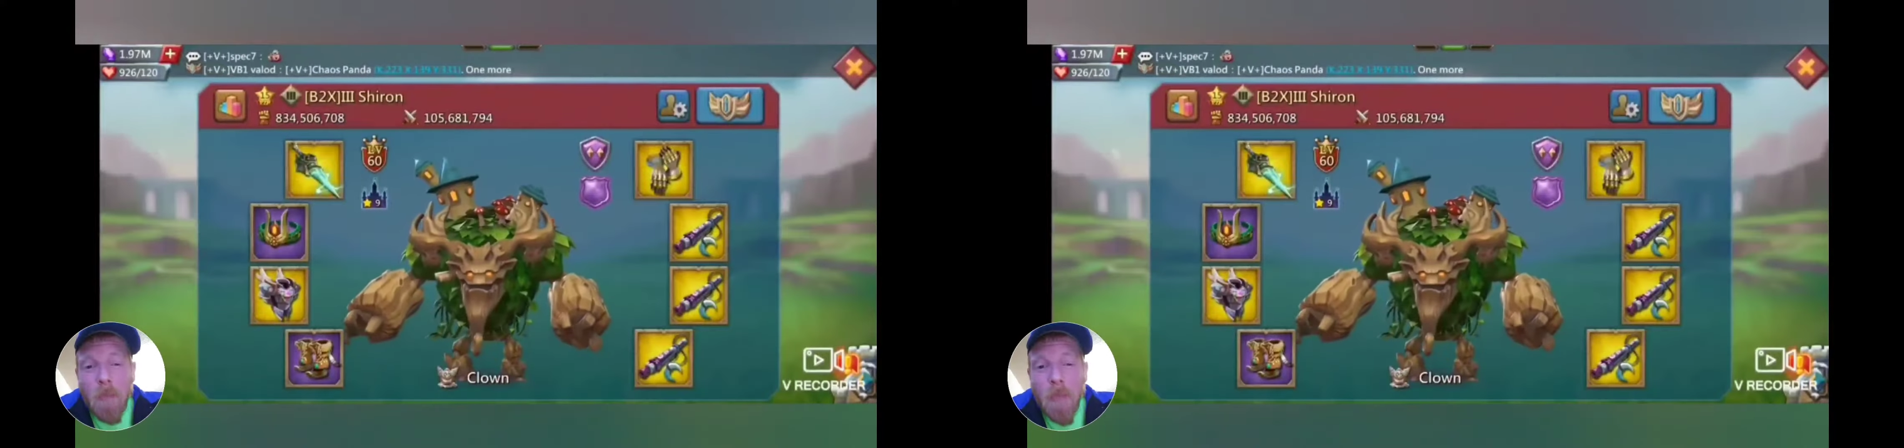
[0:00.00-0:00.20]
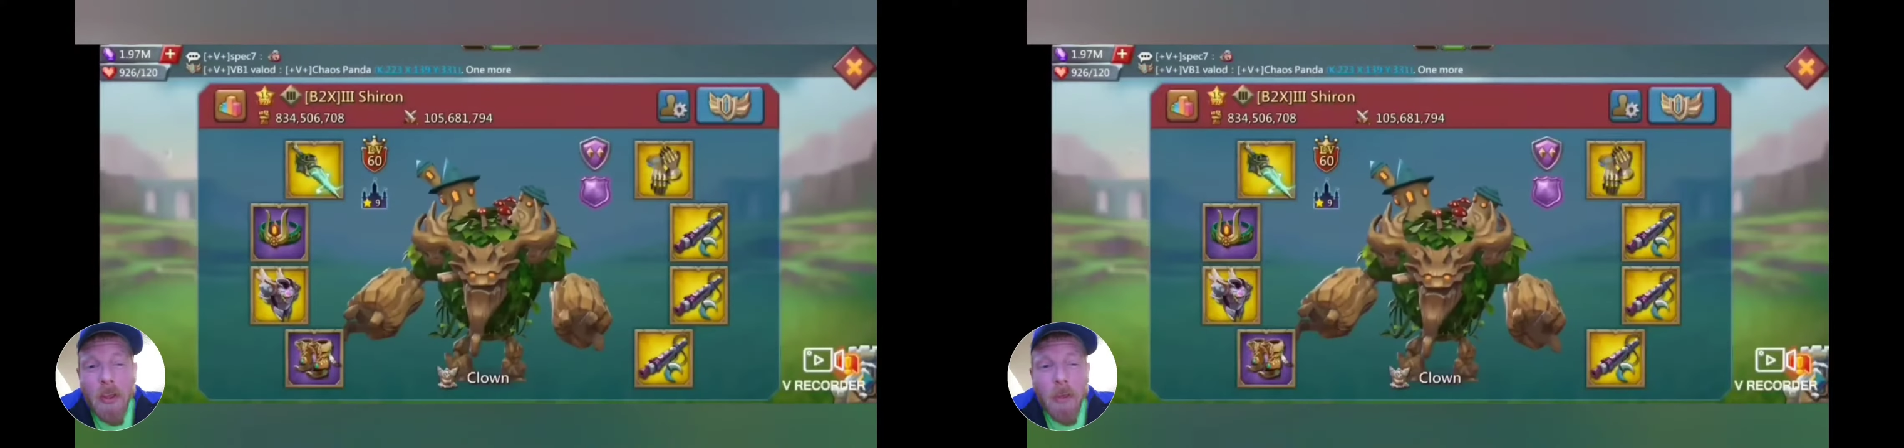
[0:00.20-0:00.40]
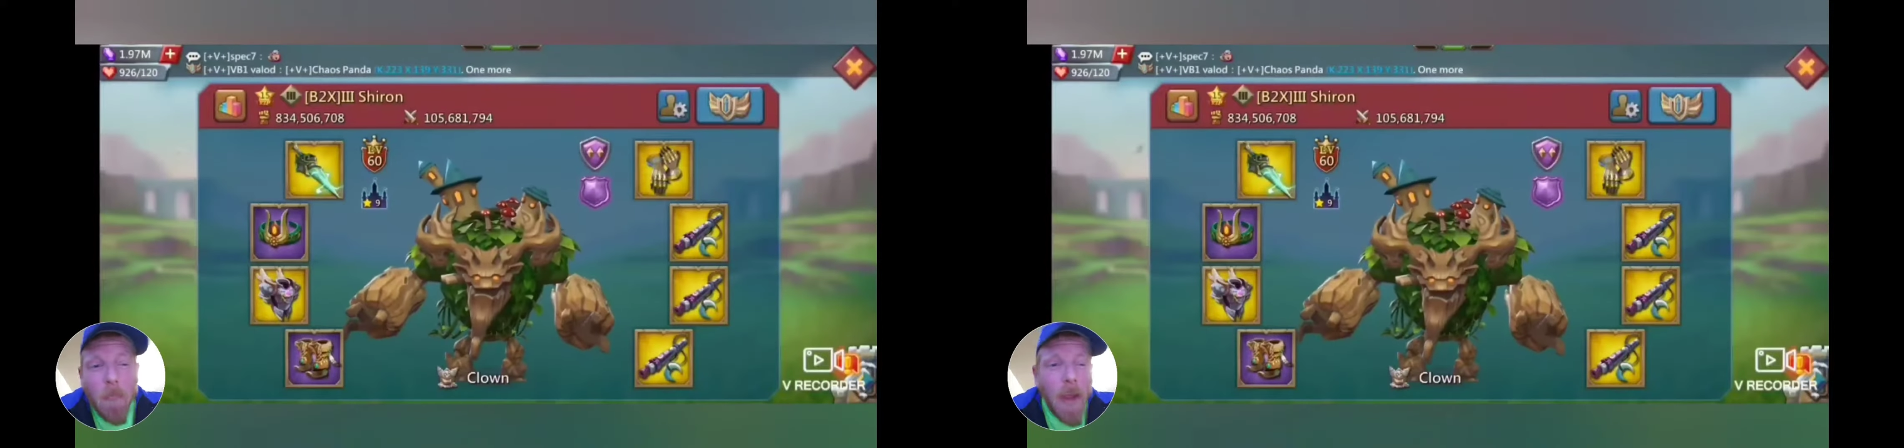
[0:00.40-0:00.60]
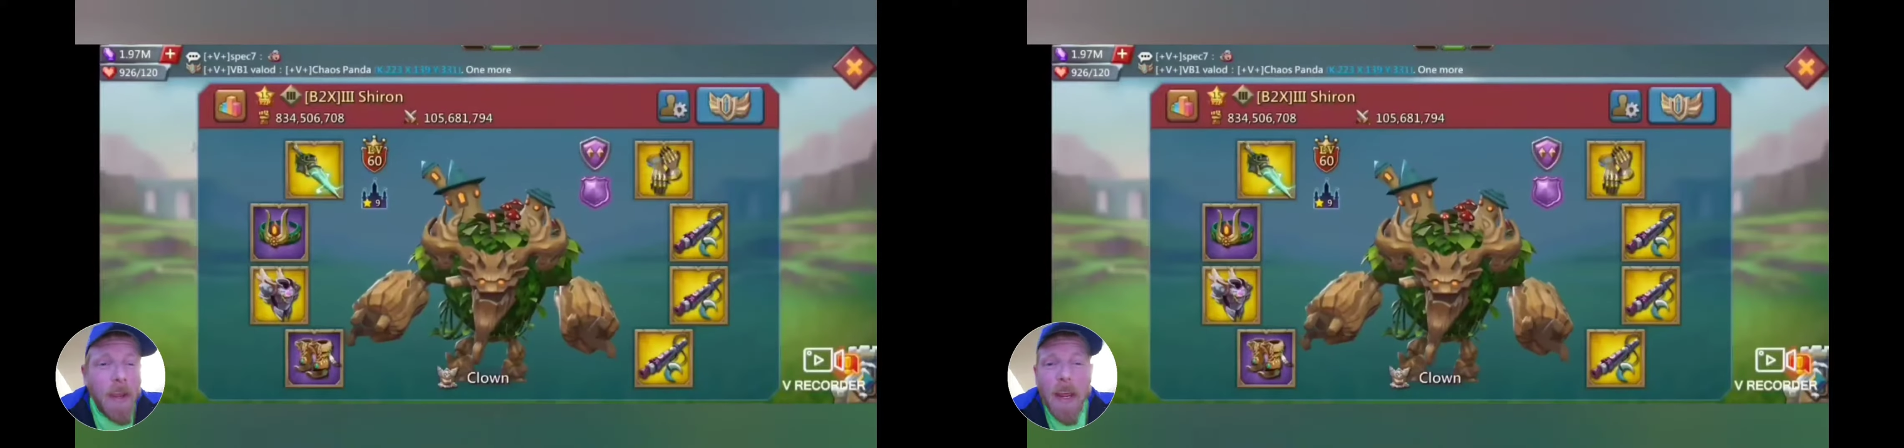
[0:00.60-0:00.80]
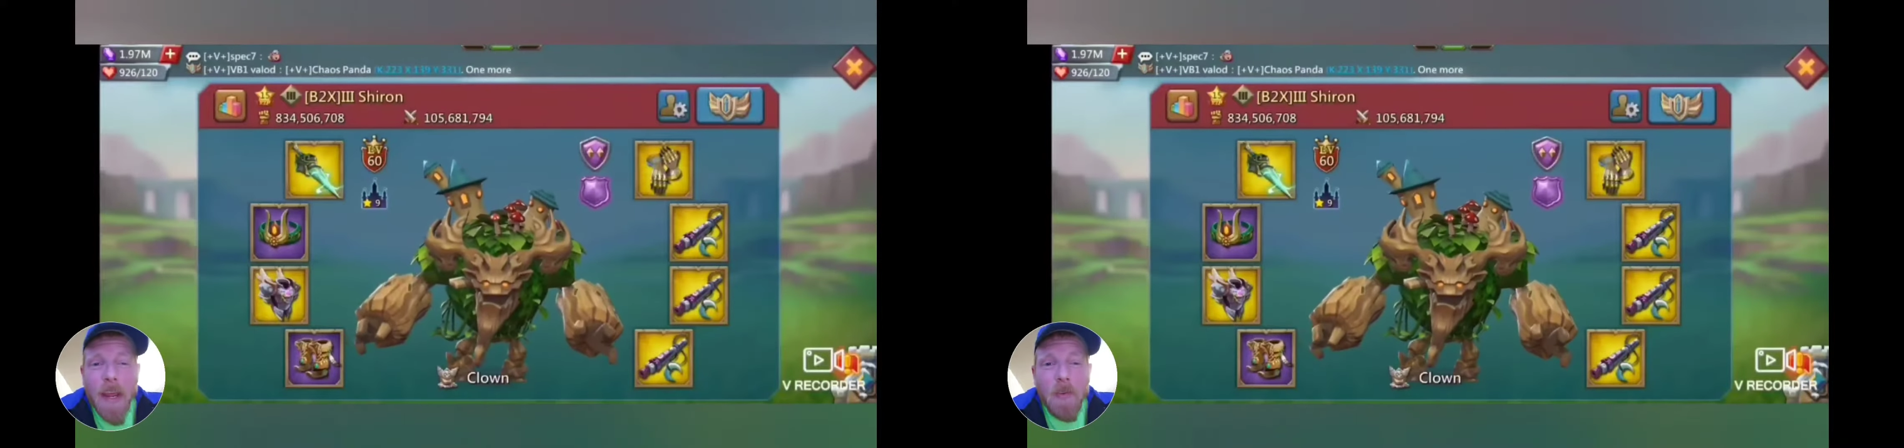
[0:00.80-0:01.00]
million
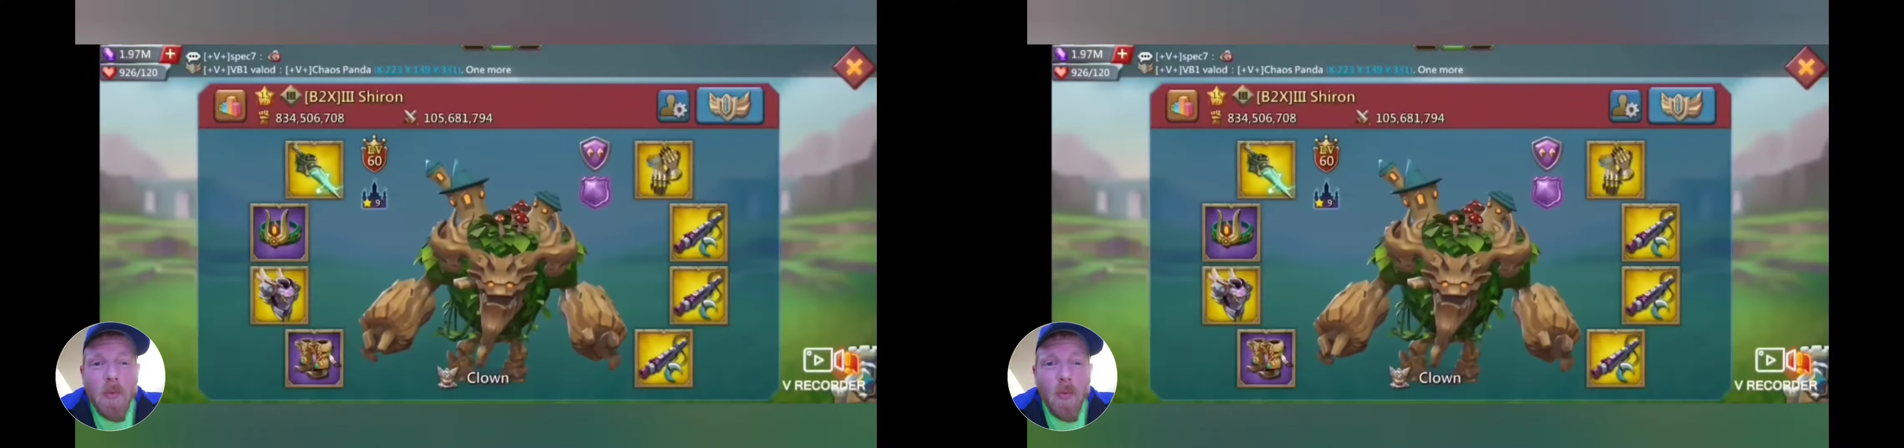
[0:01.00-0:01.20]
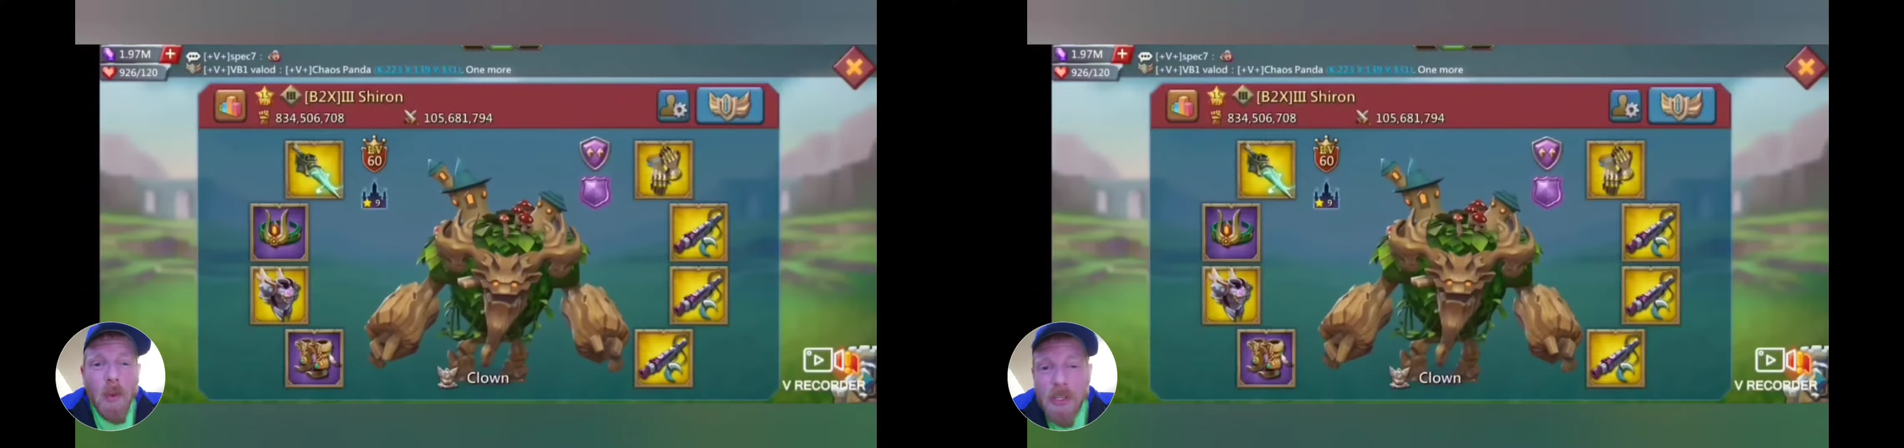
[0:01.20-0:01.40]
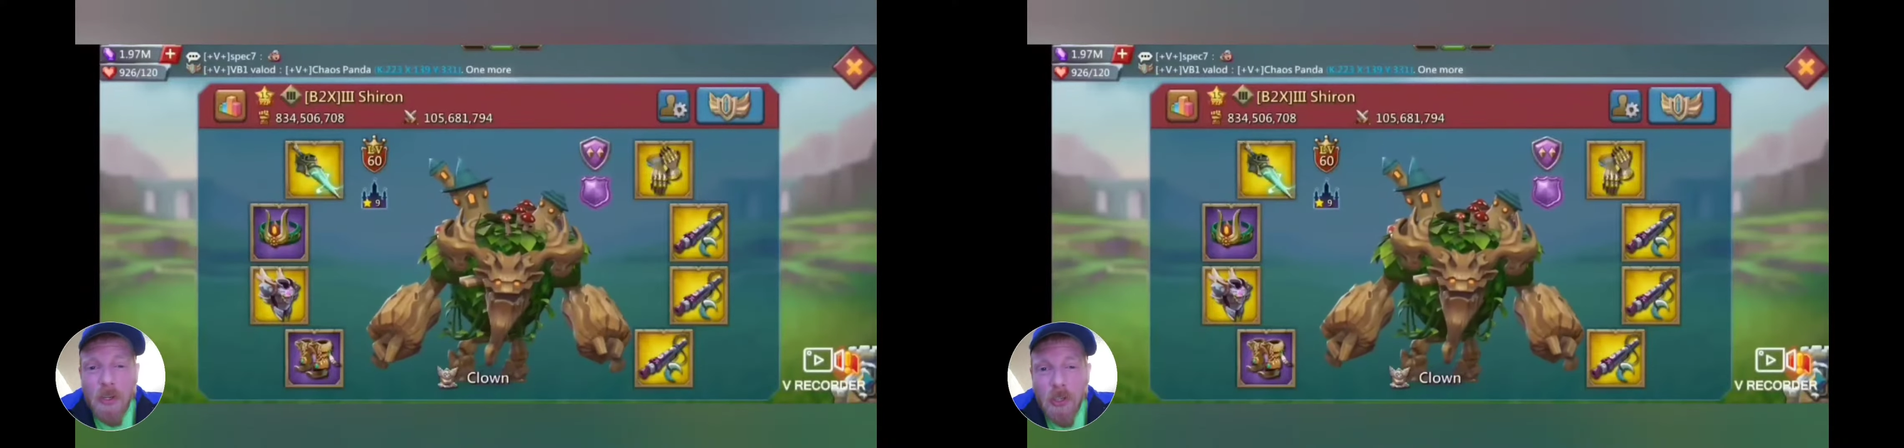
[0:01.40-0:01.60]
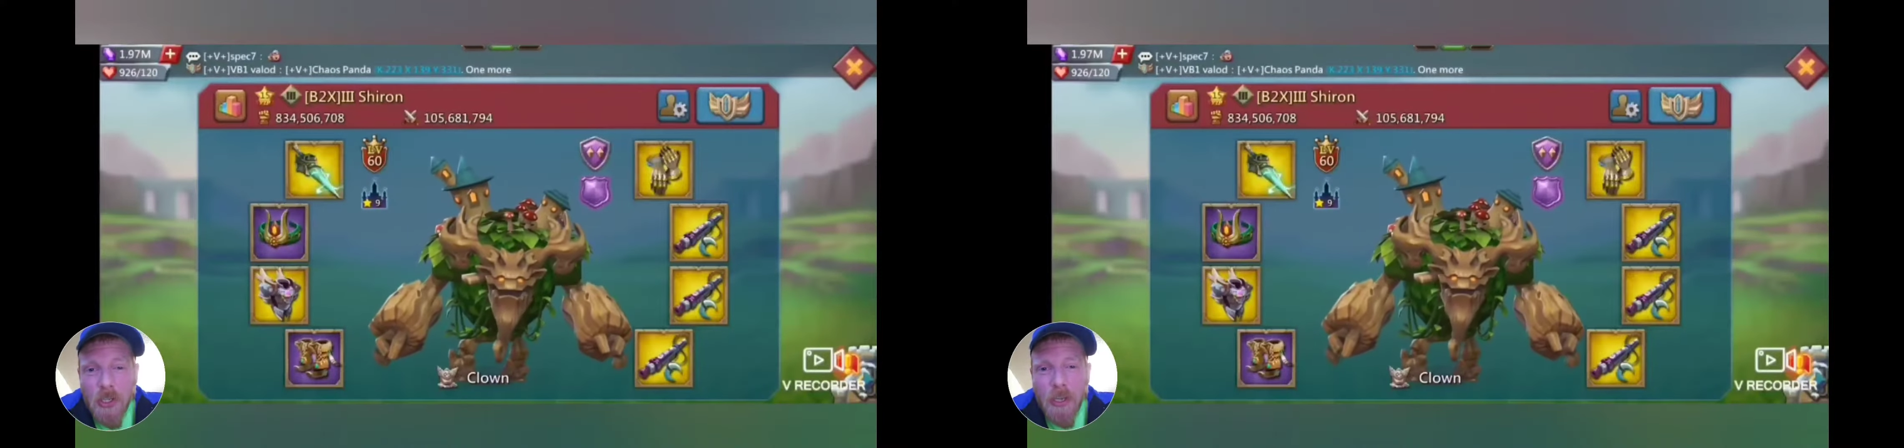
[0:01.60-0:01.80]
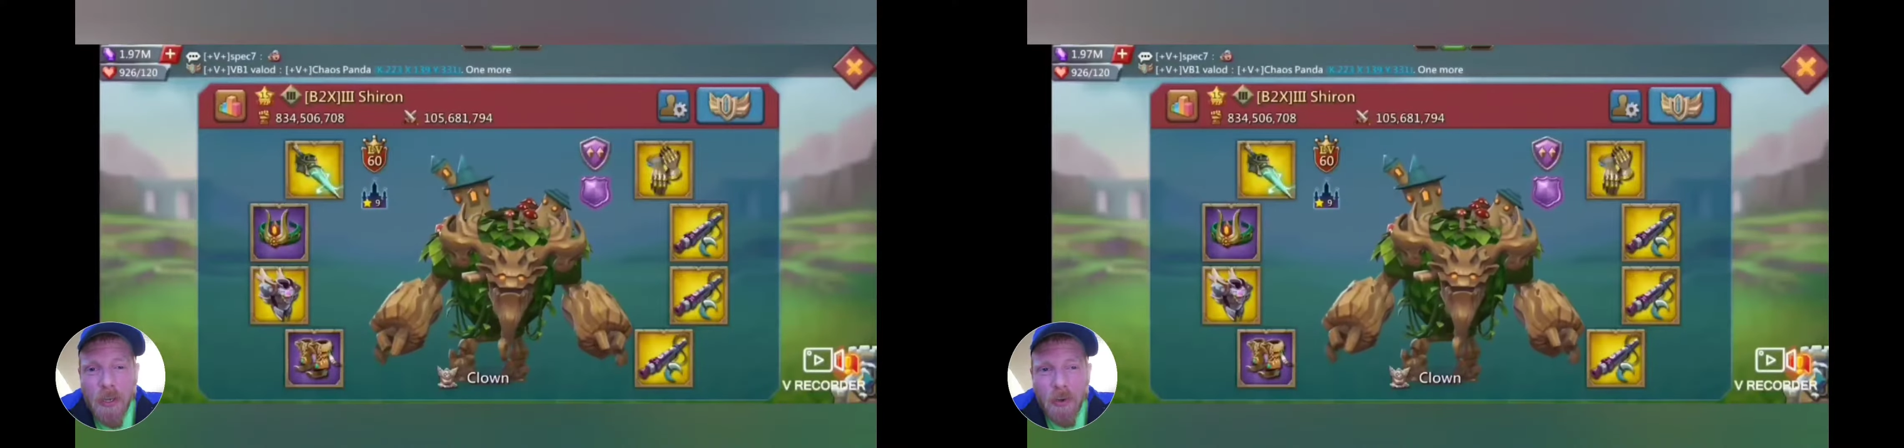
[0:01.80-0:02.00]
might in research
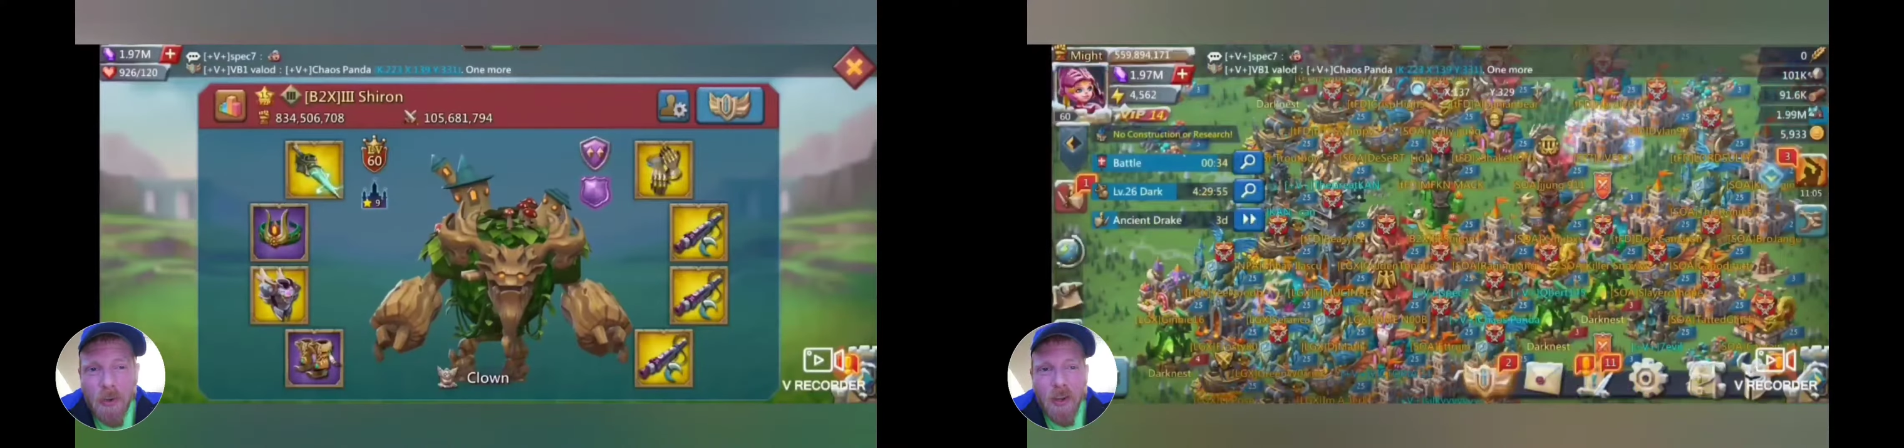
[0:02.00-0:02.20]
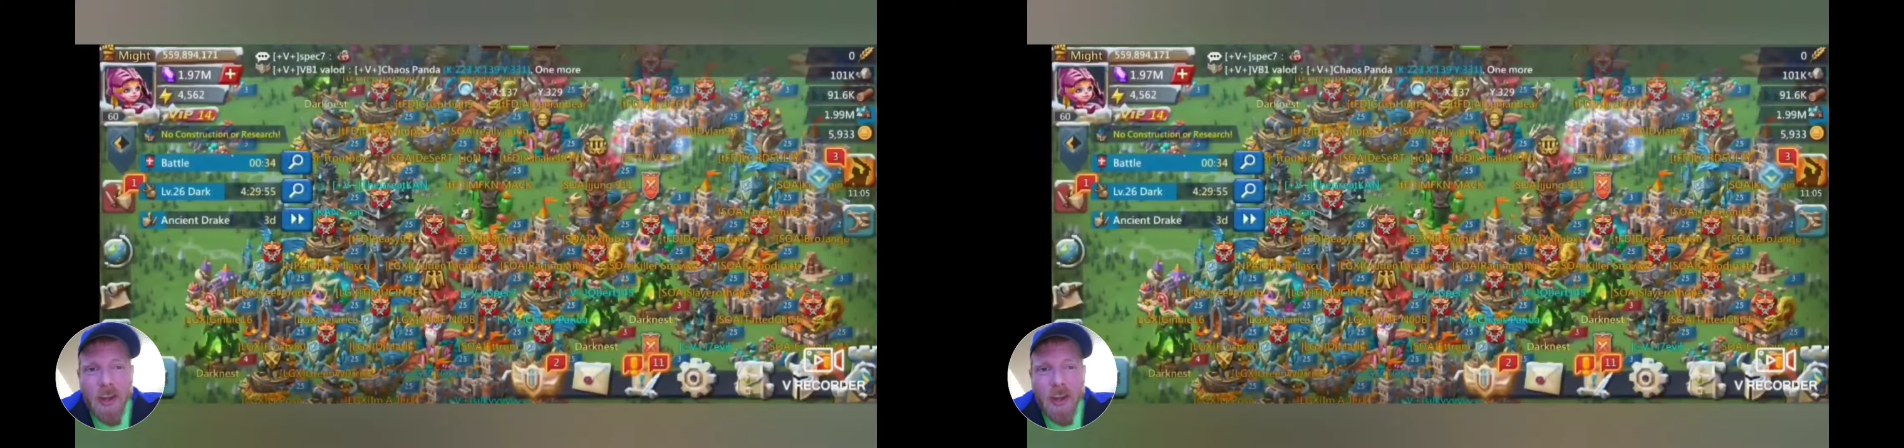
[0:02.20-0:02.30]
gear